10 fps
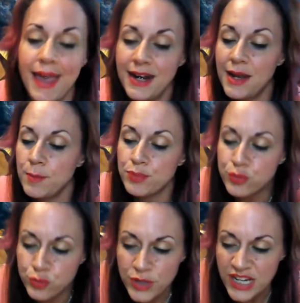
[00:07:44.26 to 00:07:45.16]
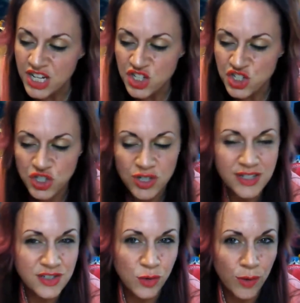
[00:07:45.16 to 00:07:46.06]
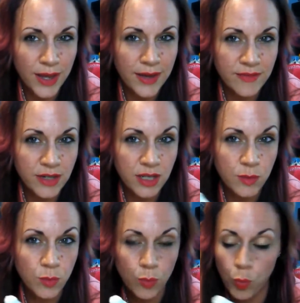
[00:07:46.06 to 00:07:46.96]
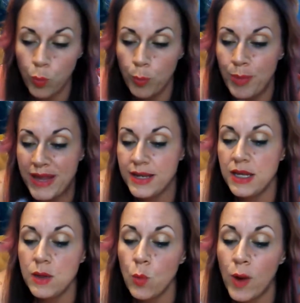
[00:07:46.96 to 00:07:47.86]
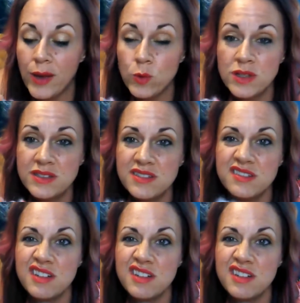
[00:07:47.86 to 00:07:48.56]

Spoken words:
And I'm pretty sure I don't have any baby white ones.